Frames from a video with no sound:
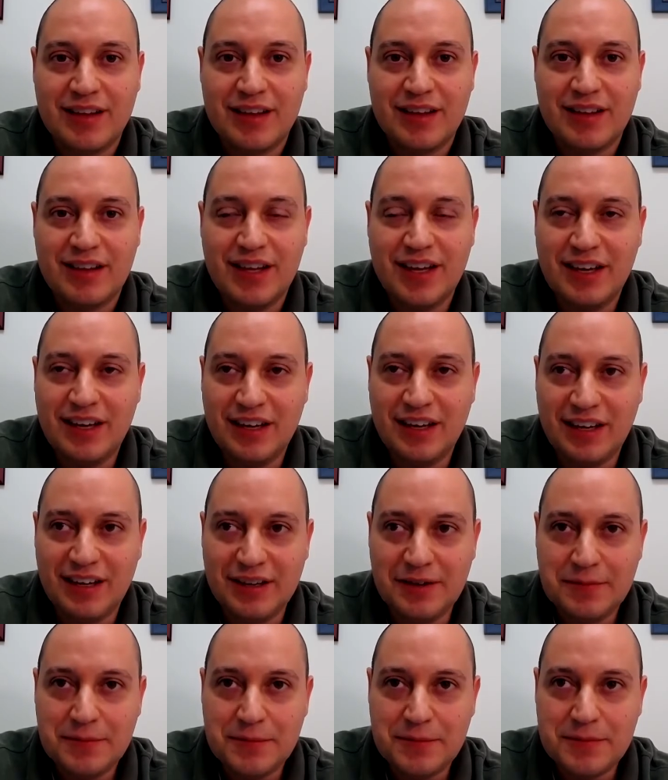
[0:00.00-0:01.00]

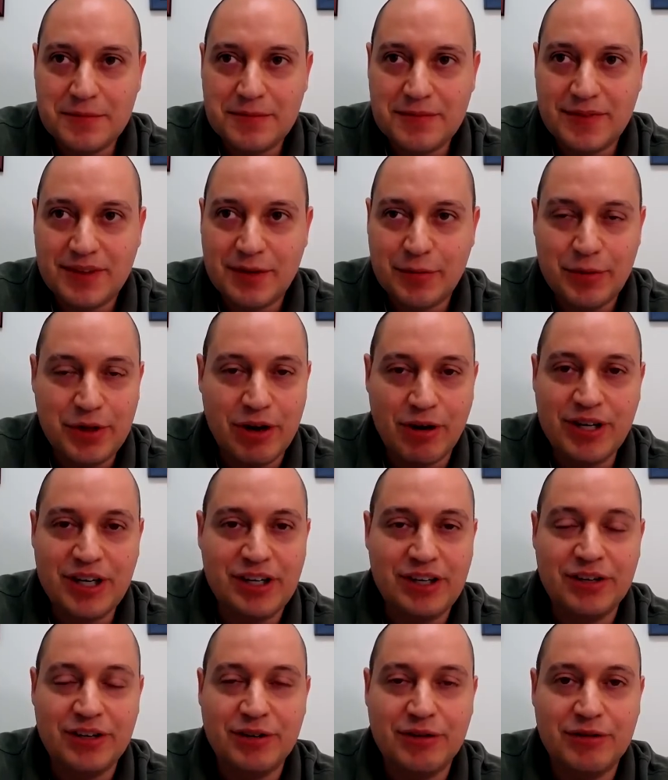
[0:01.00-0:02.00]
The we already
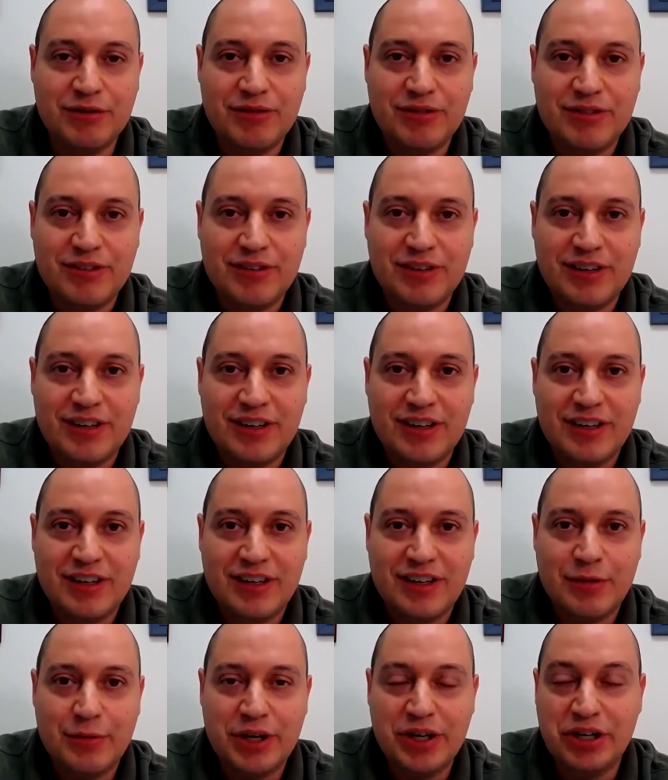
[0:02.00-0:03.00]
knew.
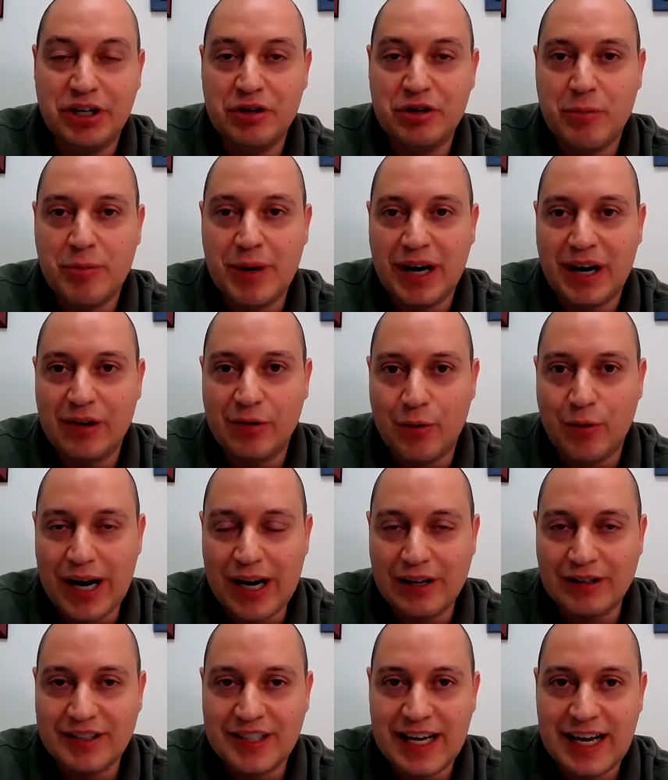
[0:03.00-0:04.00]
We knew about
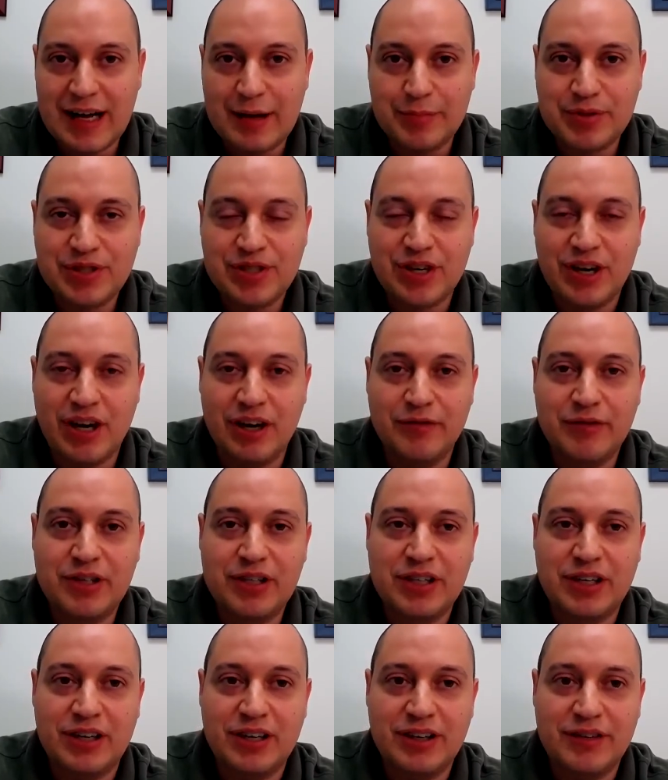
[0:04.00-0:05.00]
wiretaps
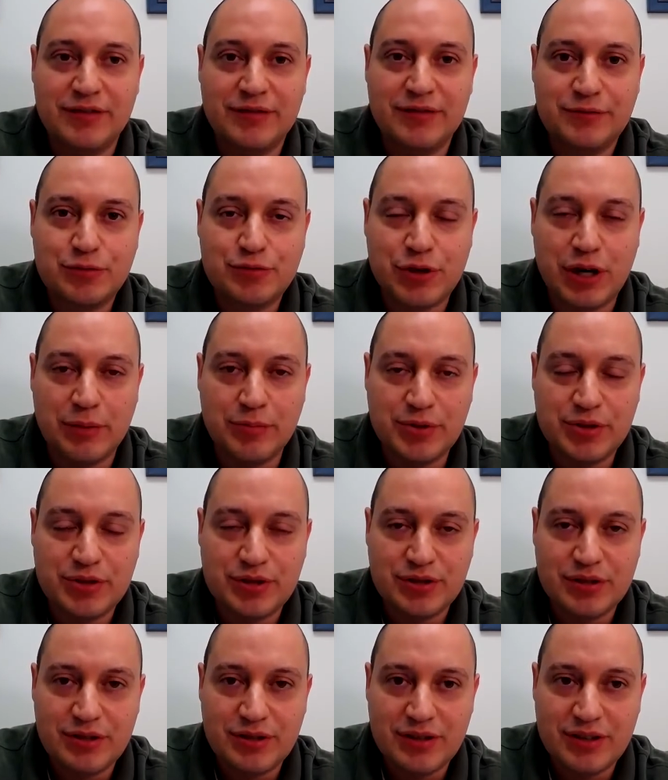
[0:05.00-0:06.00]
of, of
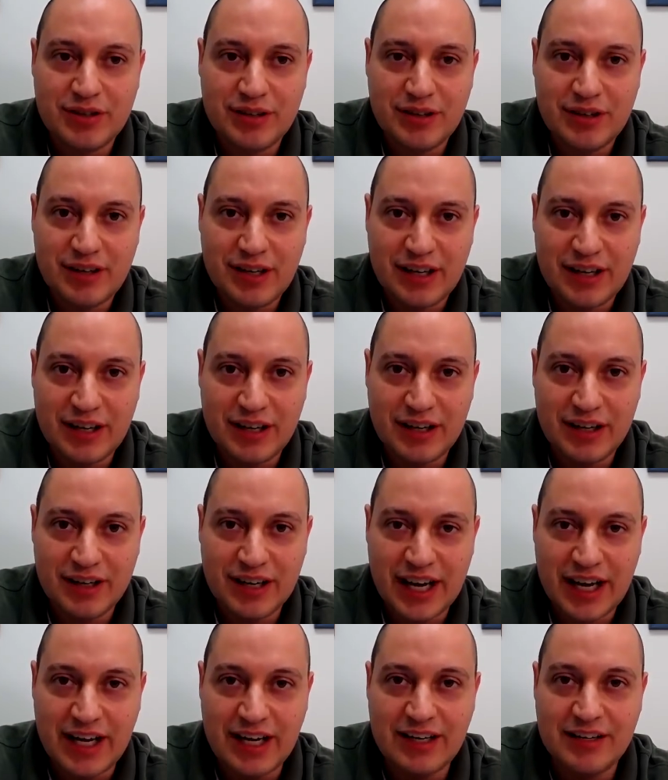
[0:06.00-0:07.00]
Trump's uh,
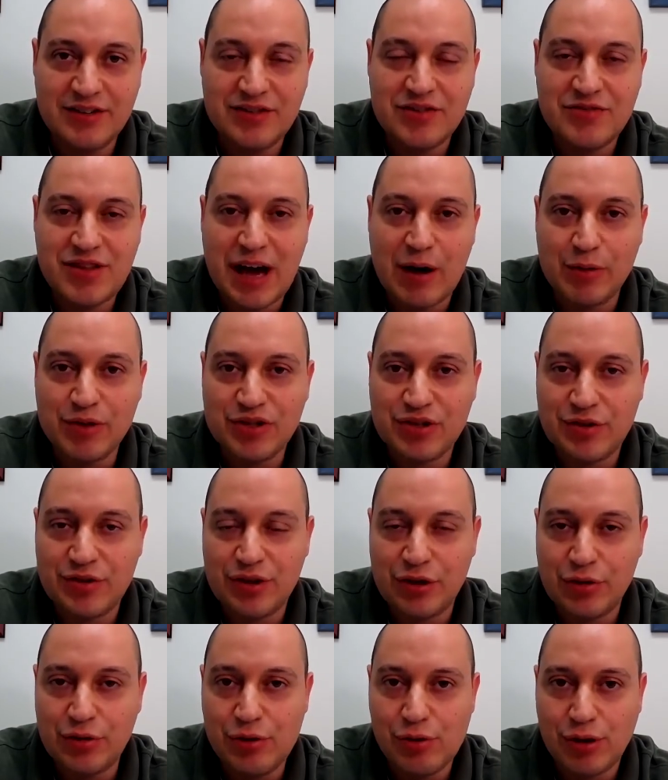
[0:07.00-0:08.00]
aides. That was in the
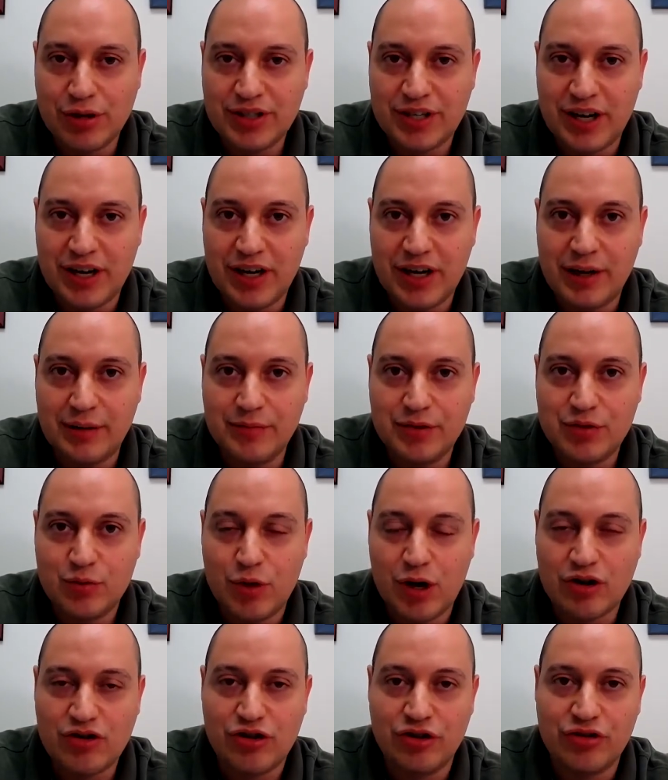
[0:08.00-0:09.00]
New York Times,
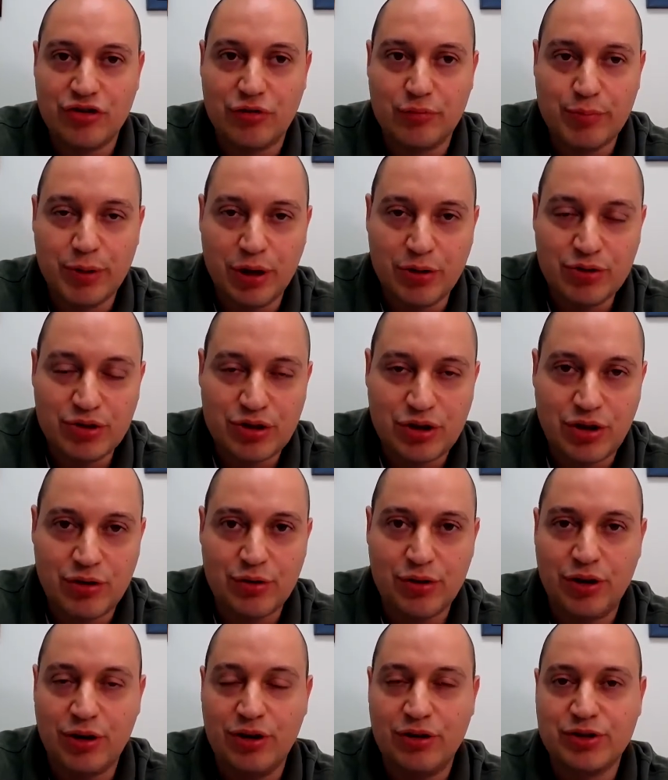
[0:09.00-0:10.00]
Washington Post
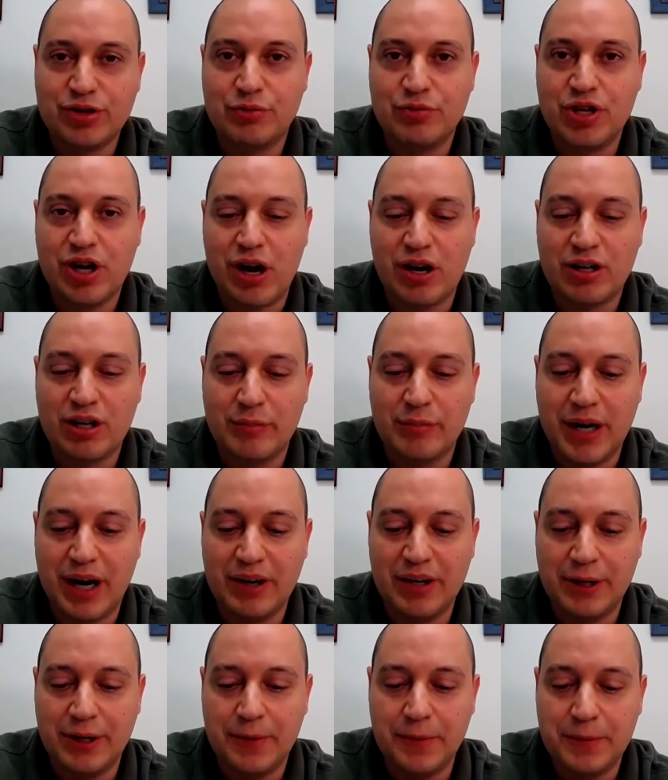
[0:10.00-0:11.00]
also talked about
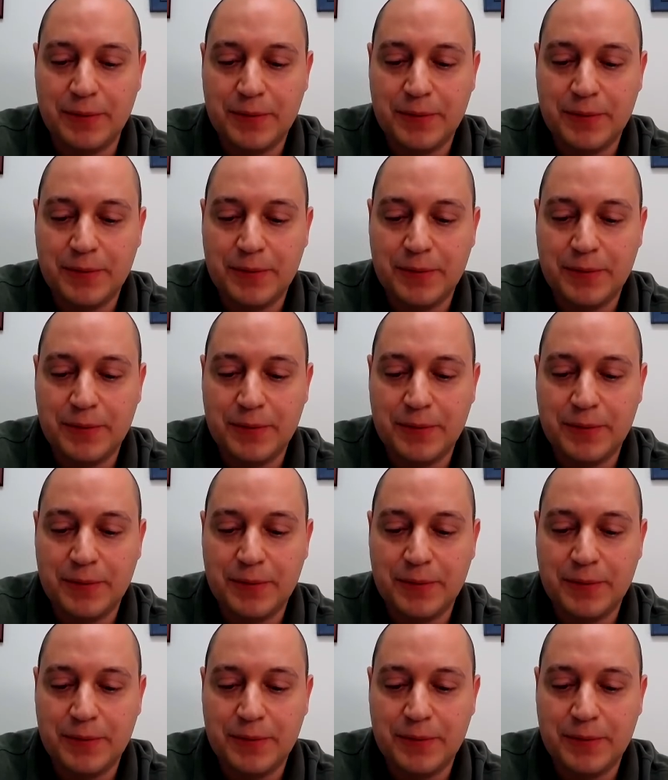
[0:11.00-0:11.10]
it.